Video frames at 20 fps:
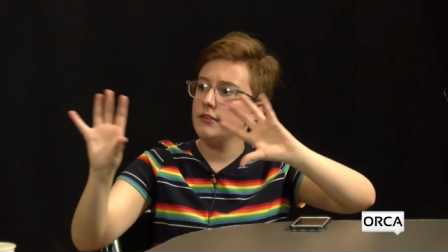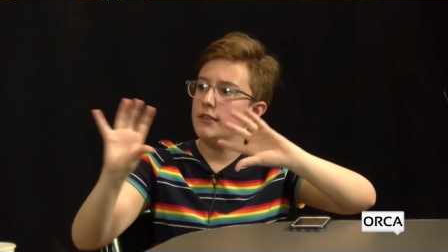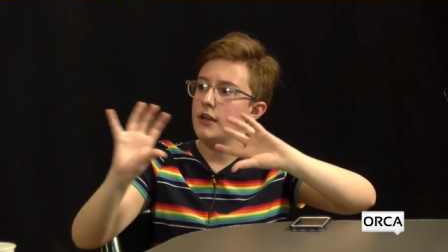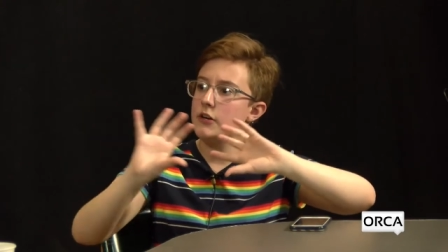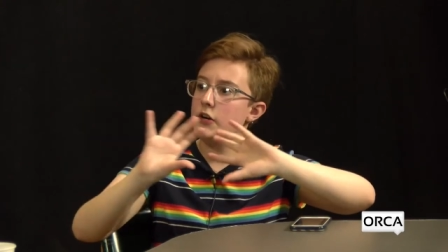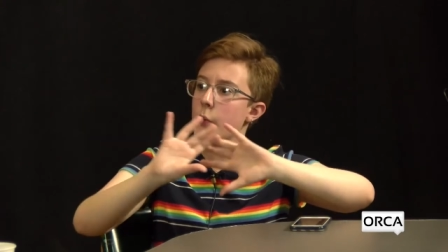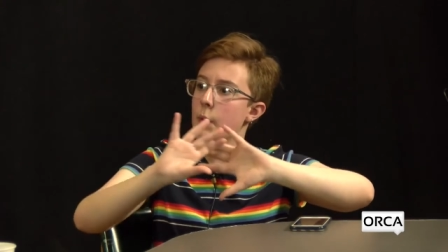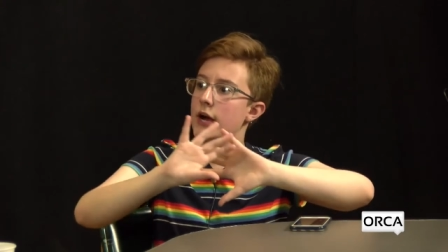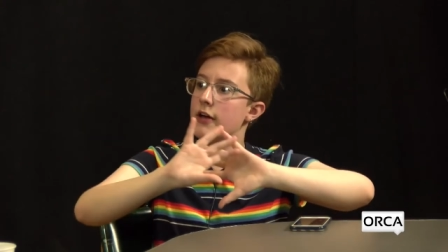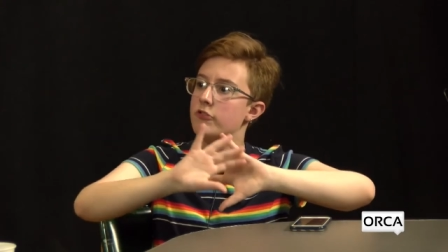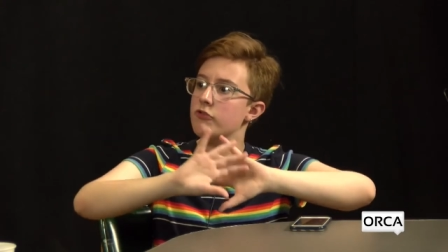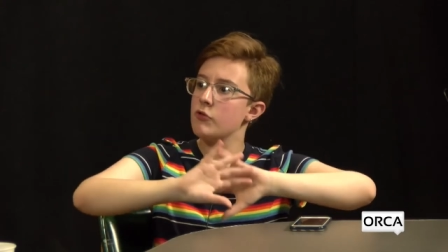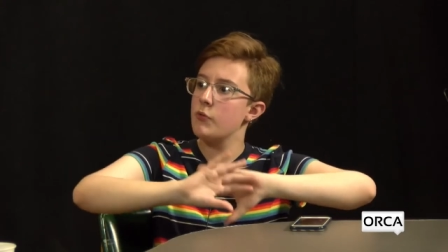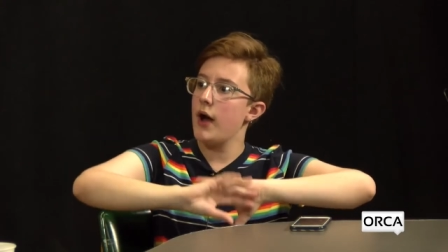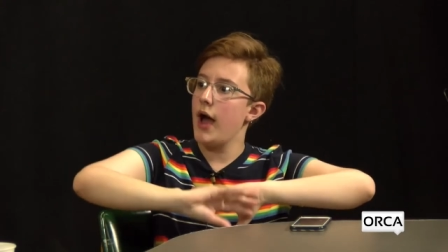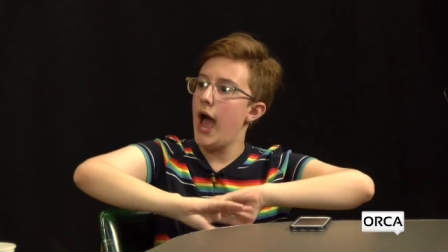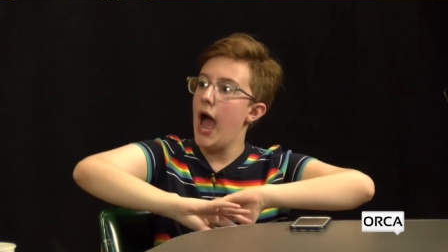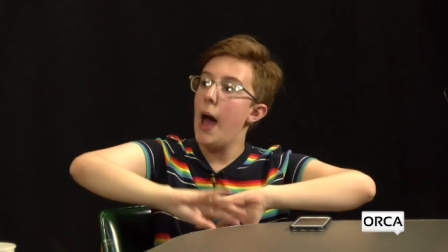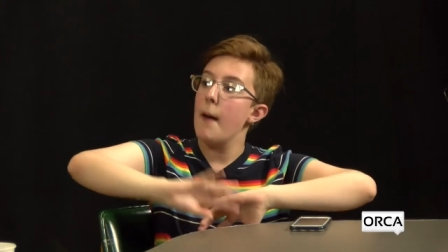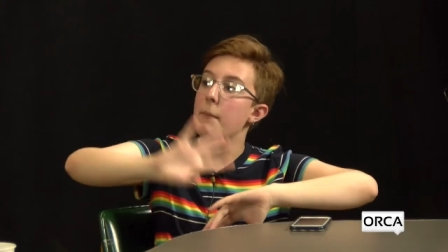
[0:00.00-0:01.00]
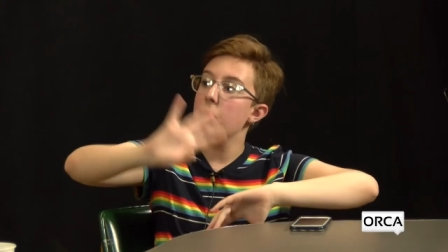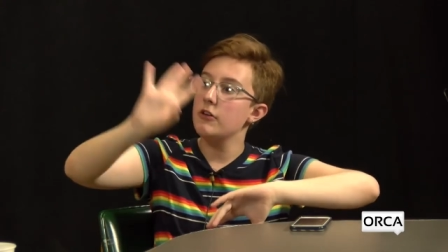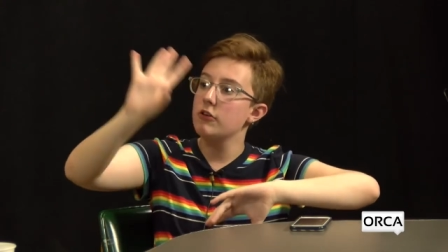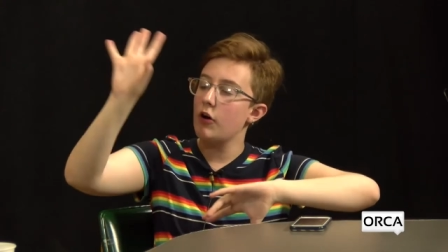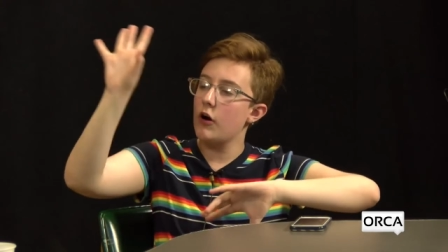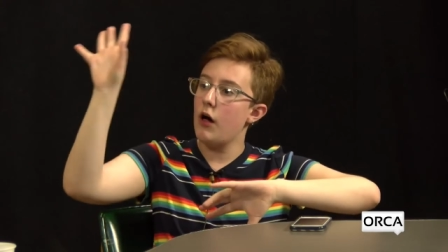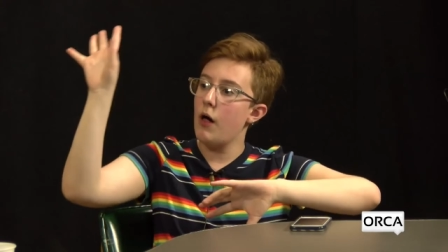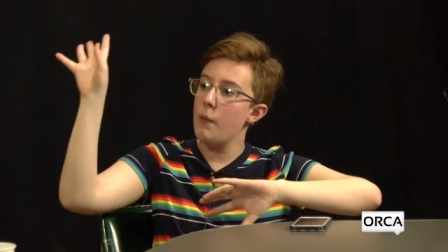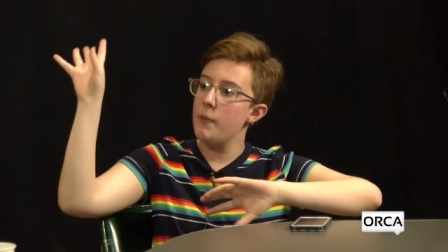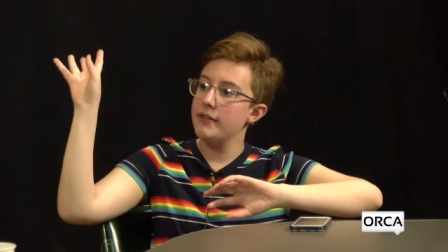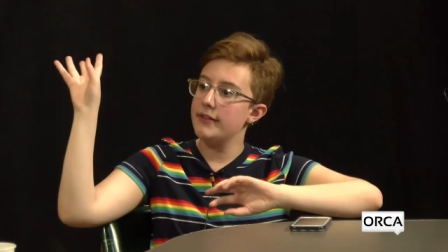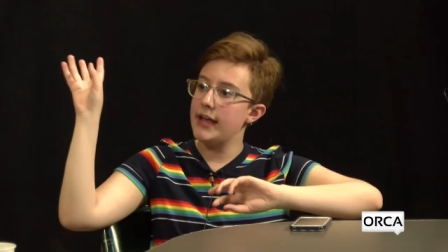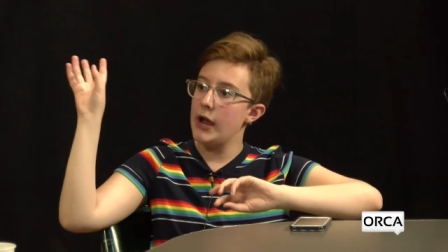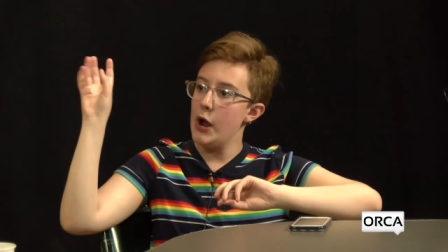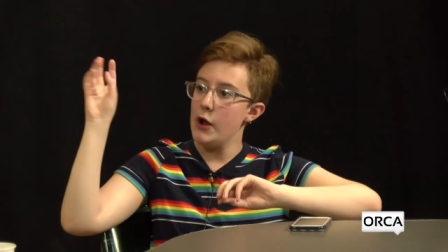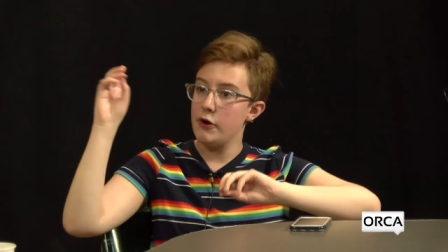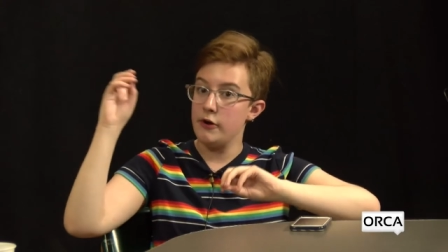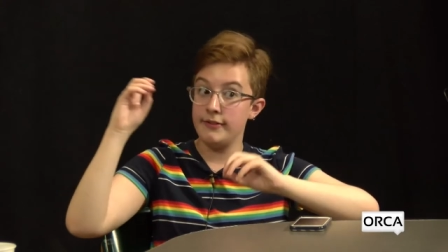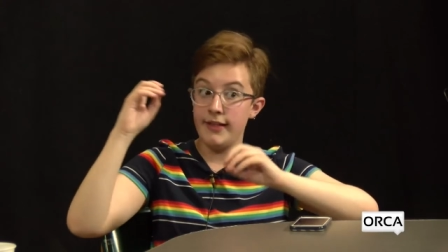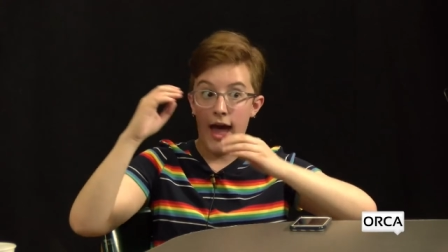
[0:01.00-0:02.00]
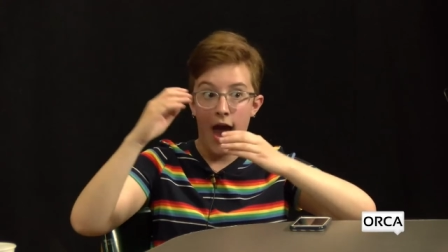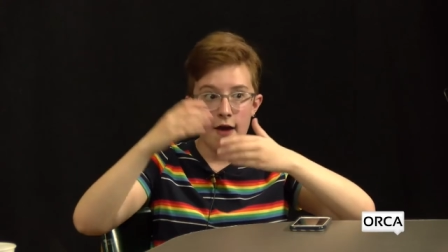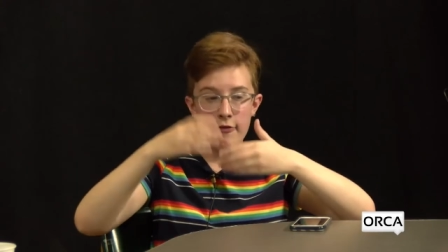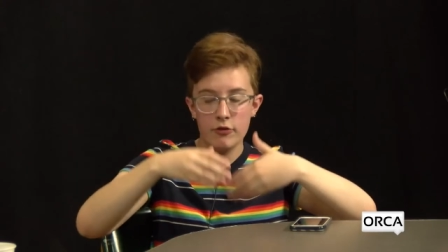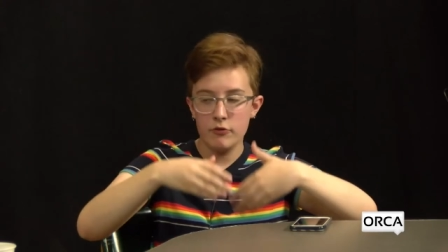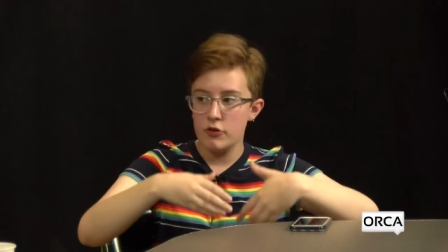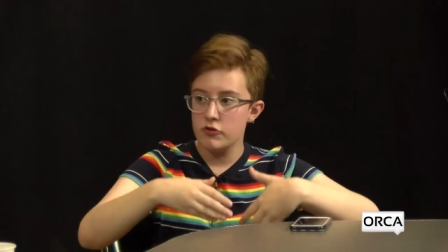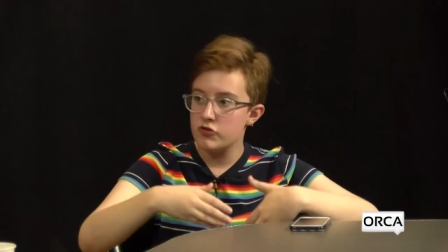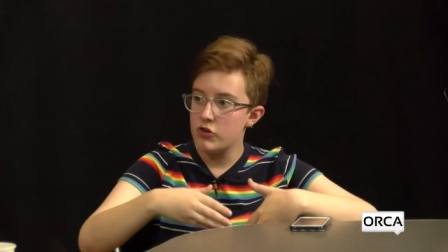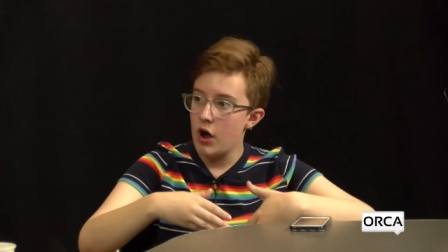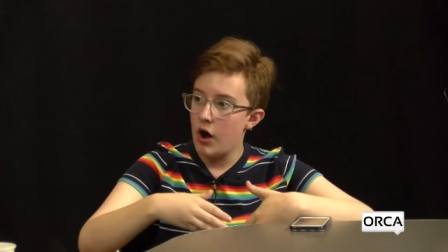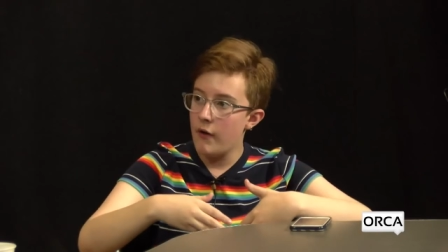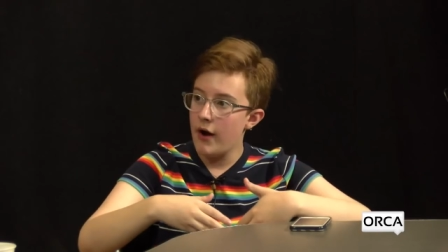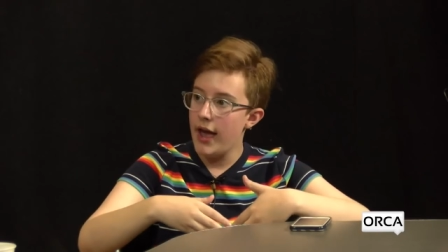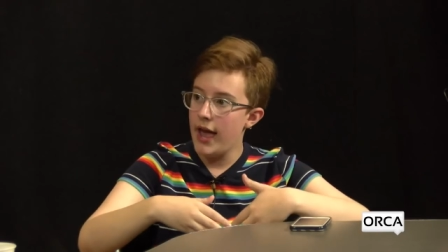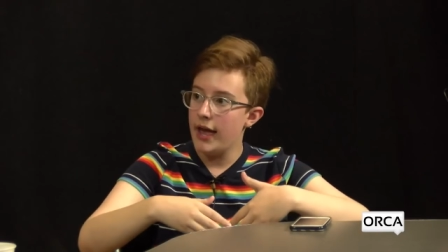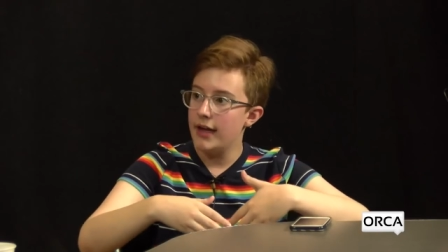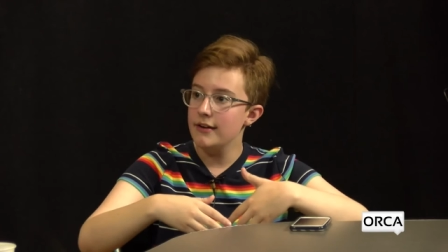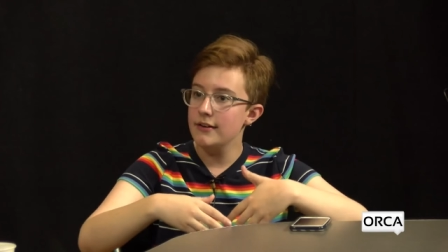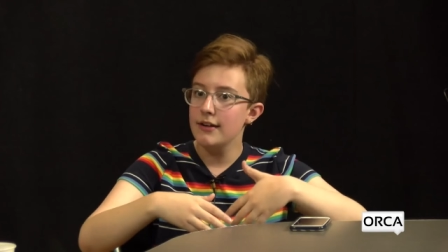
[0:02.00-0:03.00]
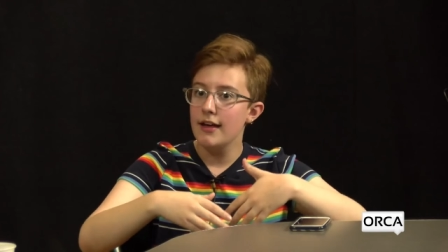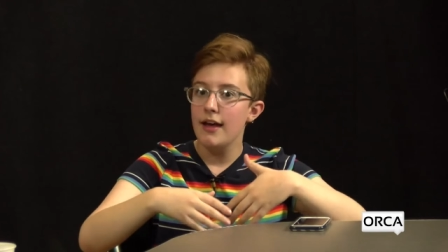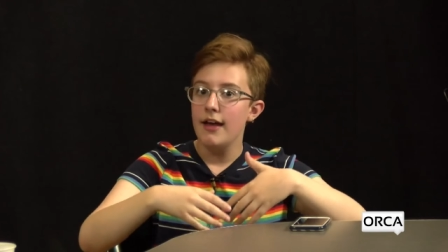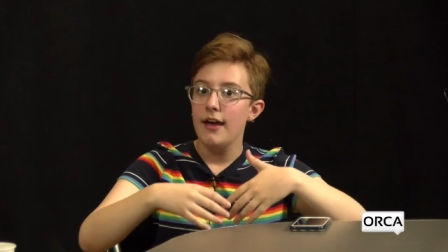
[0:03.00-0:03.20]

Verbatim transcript: They're going through what happened to all these characters after the show end,